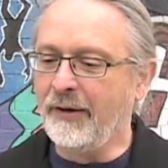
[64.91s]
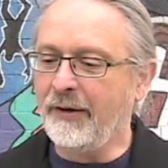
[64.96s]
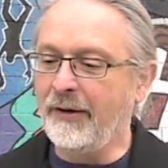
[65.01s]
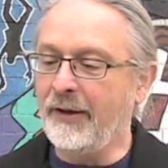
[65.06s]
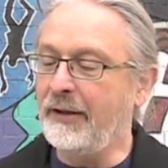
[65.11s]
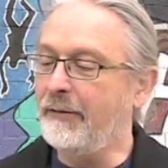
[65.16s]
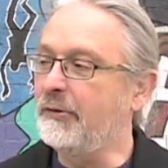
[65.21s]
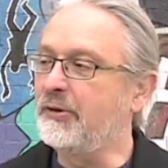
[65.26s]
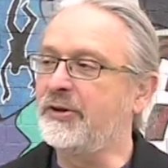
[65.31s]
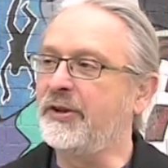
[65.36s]

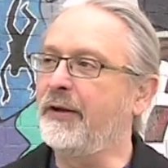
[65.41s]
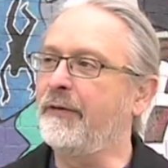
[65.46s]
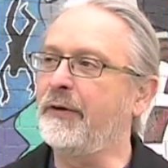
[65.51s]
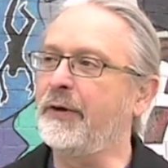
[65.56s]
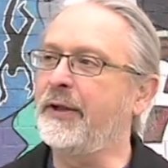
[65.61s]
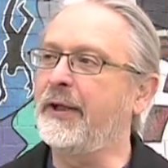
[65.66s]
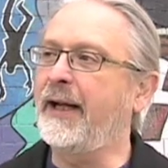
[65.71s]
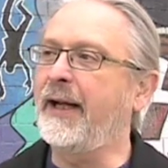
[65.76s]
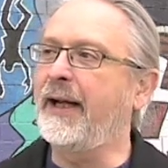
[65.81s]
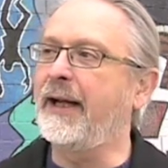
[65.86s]
that was never
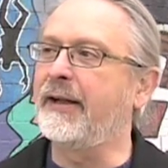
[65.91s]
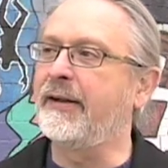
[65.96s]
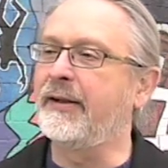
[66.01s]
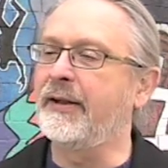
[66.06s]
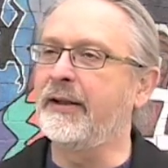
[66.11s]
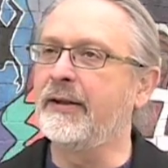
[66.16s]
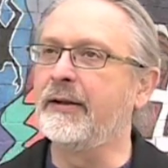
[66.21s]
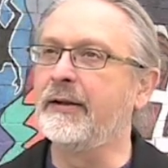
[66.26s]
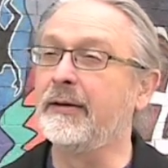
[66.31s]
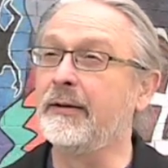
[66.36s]
tagged
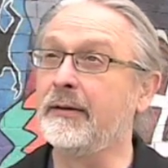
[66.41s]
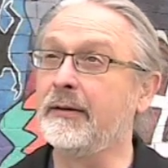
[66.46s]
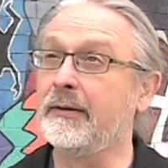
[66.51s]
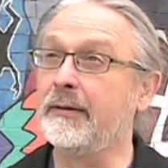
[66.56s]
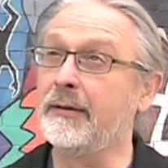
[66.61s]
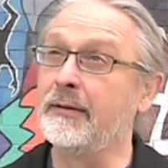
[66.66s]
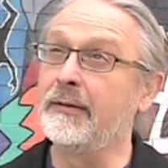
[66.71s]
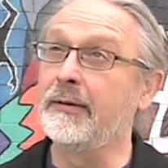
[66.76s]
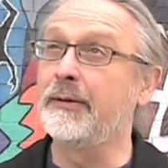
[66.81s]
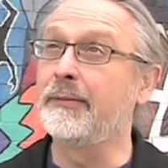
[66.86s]

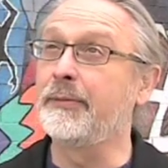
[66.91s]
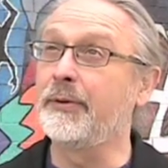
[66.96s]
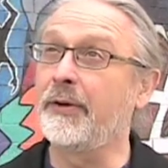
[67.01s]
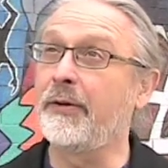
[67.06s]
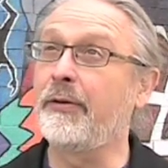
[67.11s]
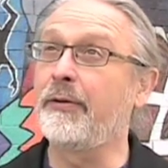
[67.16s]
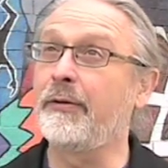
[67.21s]
in